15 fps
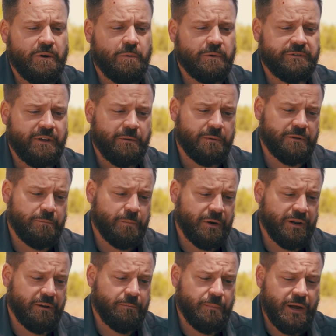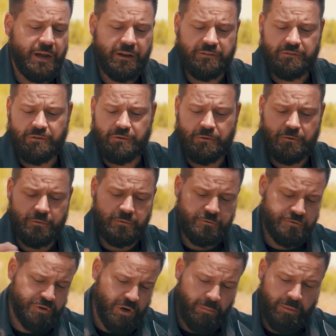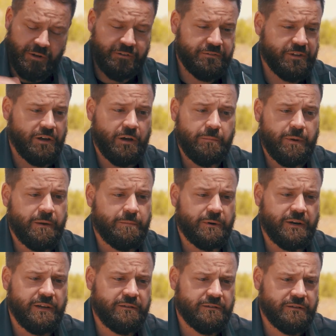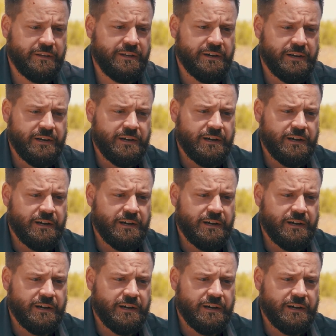was able to bring it back to sharp enough to cut paper easily.